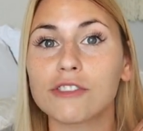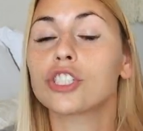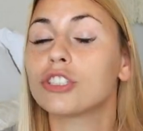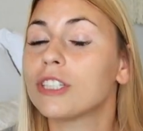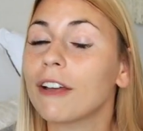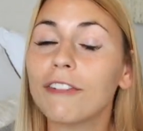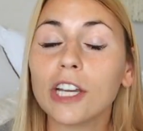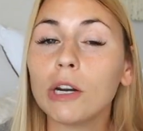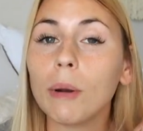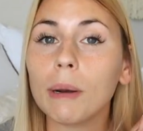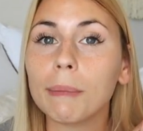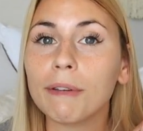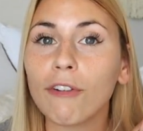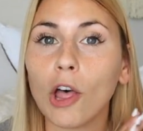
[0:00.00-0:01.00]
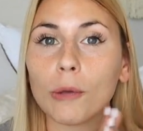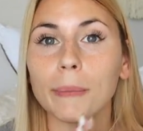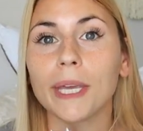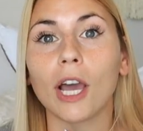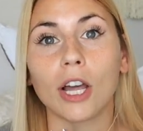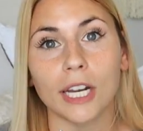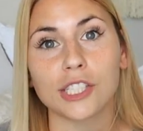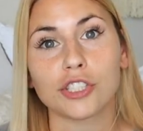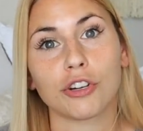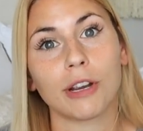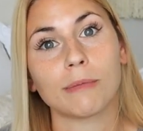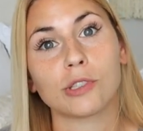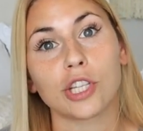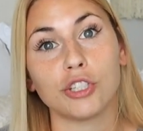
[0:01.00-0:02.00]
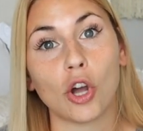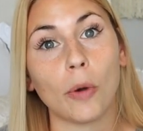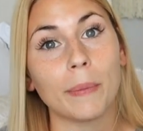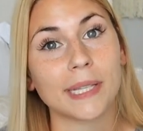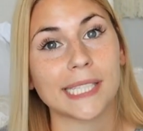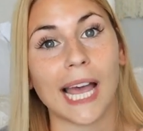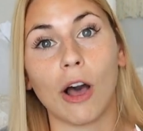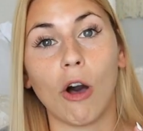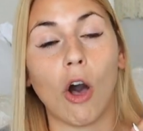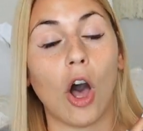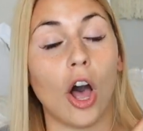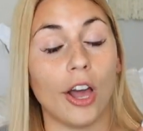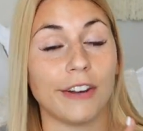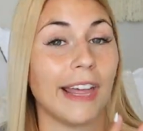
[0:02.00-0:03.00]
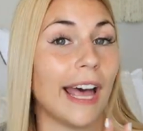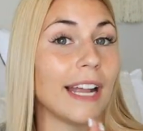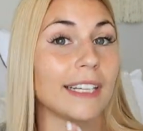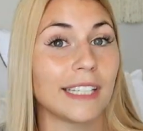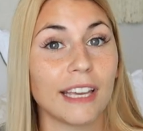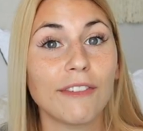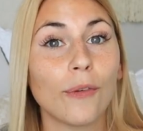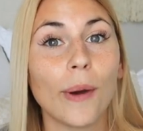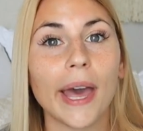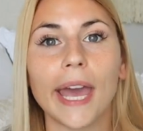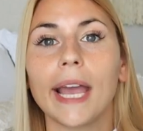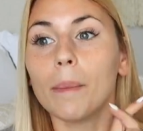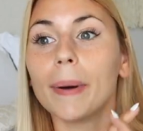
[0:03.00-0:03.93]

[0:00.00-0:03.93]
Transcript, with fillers: So you're definitely gonna wanna be following me on Instagram so that you don't miss out on that giveaway.